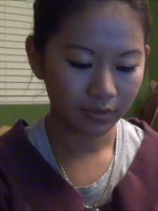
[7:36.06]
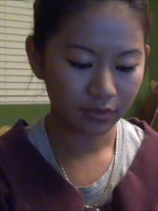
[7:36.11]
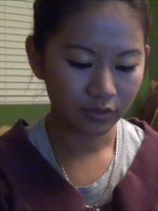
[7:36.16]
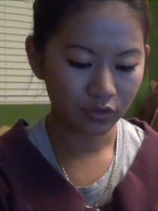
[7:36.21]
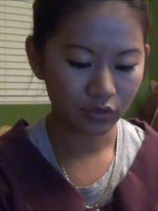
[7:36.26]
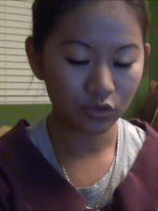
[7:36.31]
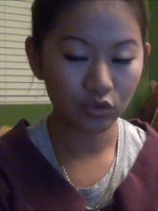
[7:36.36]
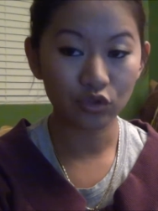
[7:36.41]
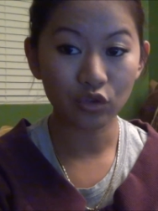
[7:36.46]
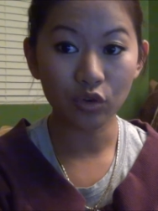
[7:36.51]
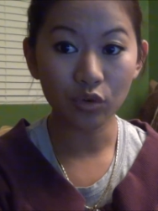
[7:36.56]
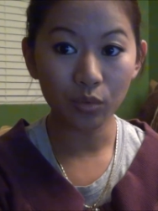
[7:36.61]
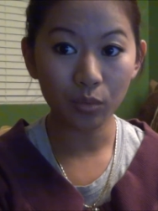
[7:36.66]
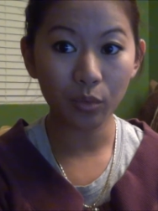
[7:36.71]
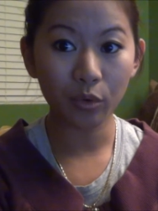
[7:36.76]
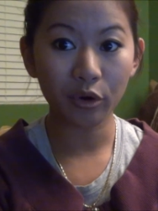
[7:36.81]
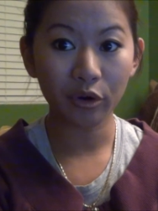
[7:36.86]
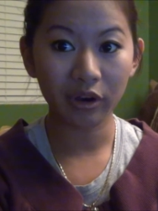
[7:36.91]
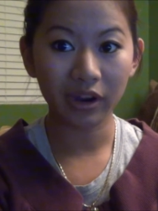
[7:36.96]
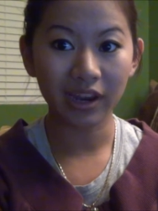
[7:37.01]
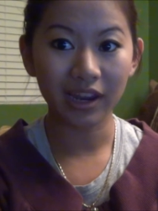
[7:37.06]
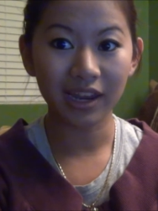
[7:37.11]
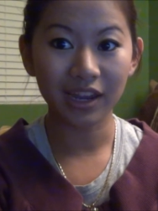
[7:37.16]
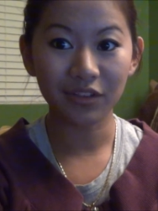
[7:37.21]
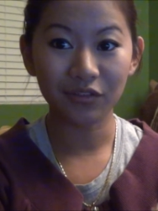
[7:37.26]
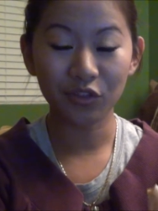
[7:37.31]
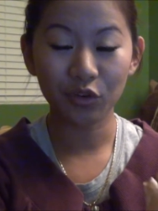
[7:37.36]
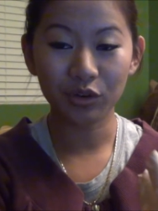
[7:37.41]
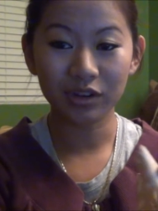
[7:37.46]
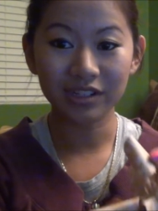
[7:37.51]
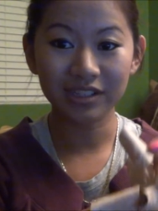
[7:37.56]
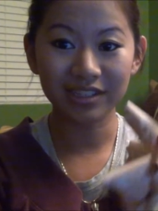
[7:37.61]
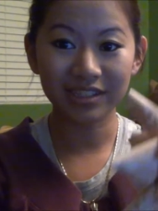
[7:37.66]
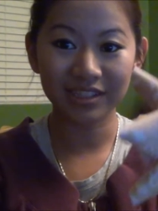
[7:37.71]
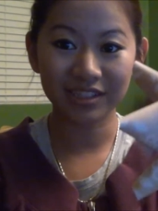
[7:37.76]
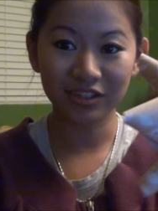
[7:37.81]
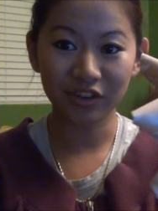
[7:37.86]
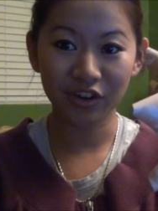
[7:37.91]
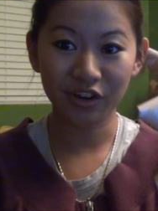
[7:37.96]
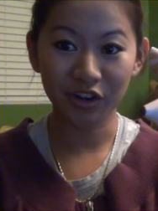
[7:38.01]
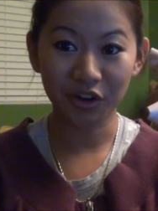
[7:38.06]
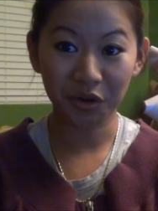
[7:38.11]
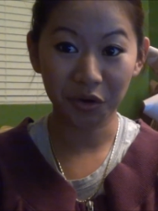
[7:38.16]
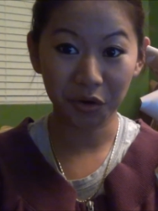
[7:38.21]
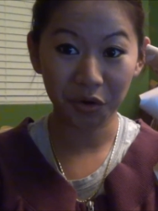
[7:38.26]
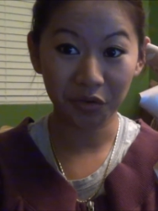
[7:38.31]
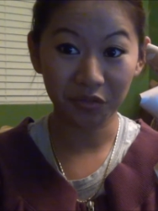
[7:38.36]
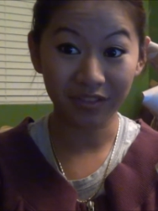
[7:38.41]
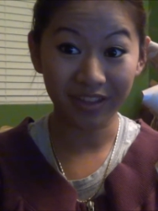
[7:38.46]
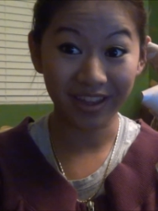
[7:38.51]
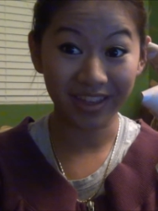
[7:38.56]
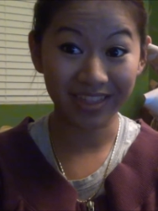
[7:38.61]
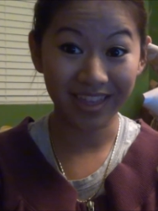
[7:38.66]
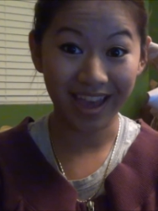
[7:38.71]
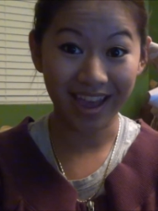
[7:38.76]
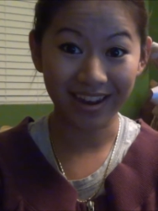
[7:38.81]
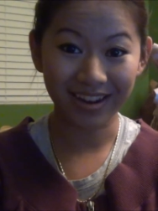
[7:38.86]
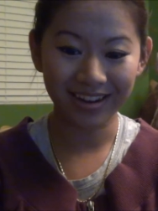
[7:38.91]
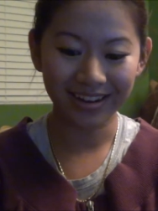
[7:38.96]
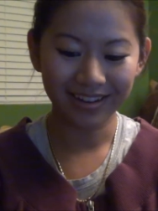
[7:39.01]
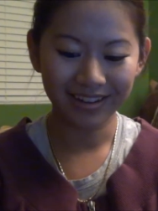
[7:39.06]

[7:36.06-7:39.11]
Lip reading: So don't worry if yours is starting to curve like that.